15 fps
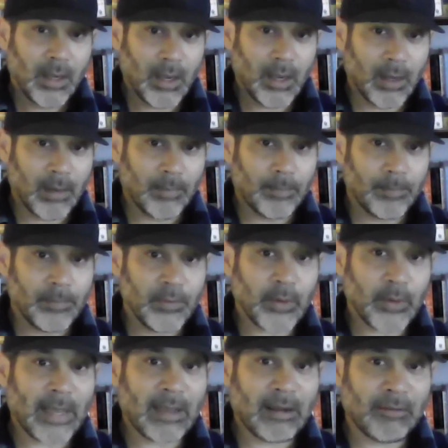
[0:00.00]
You
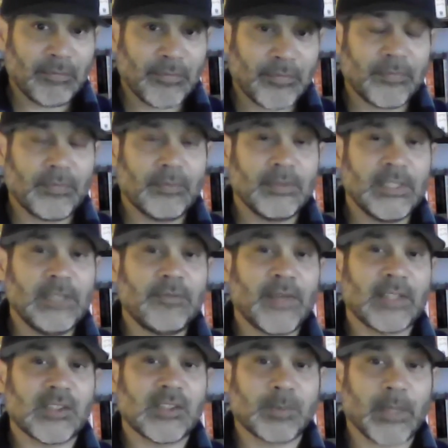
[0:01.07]
have
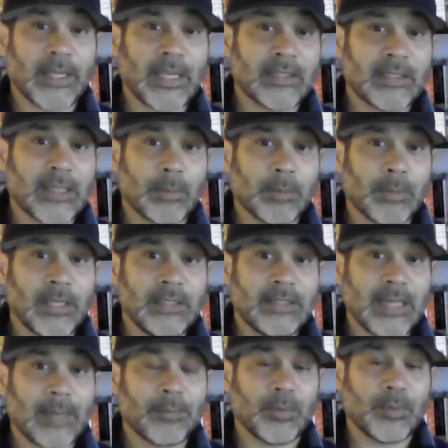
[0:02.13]
defenses playing at double play
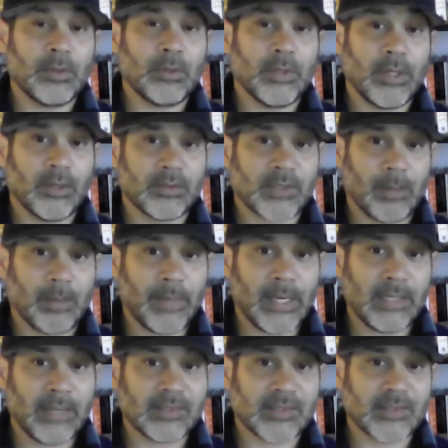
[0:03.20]
depth when Julio's on
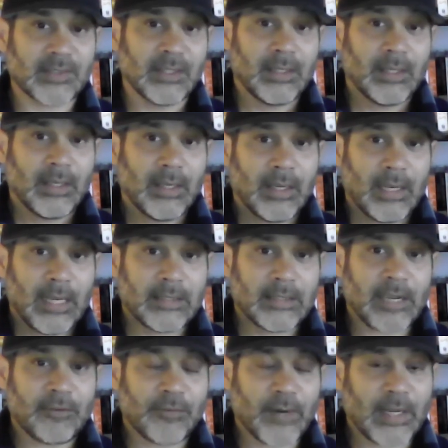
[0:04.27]
base, and
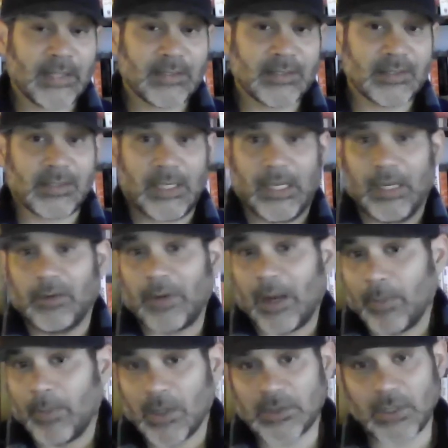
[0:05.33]
Ty France is hitting
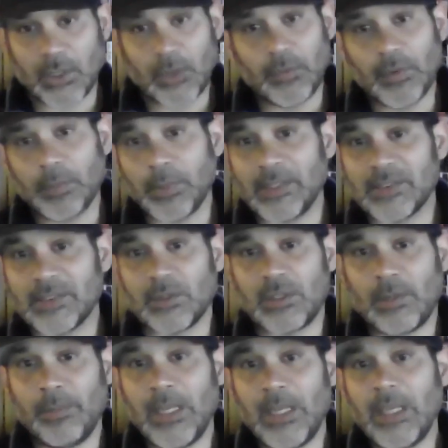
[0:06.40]
ground balls all over the place. So
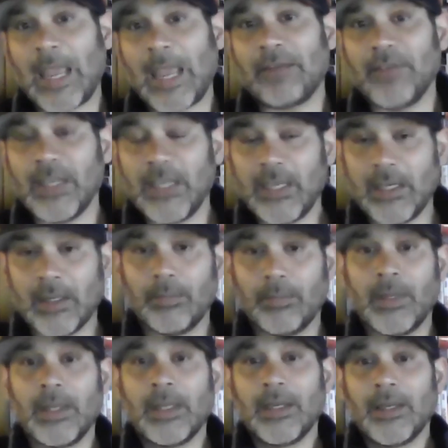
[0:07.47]
to me, having
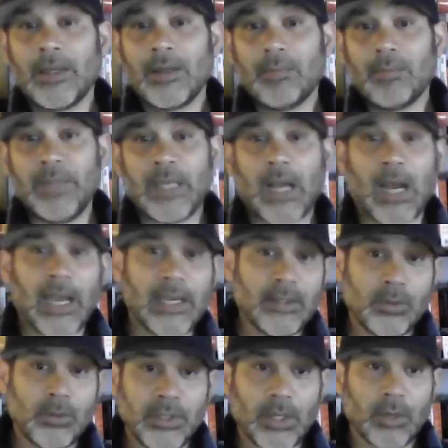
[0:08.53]
him behind
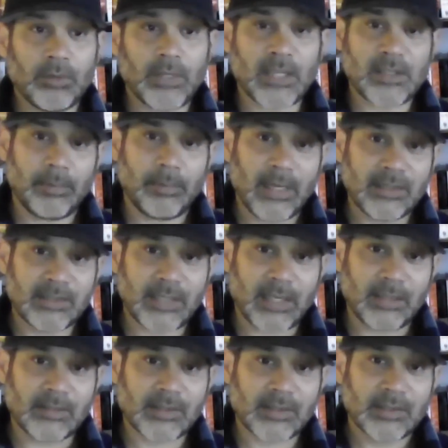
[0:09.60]
Julio doesn't make
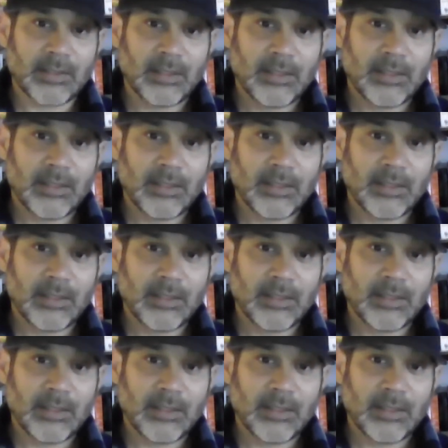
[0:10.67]
sense.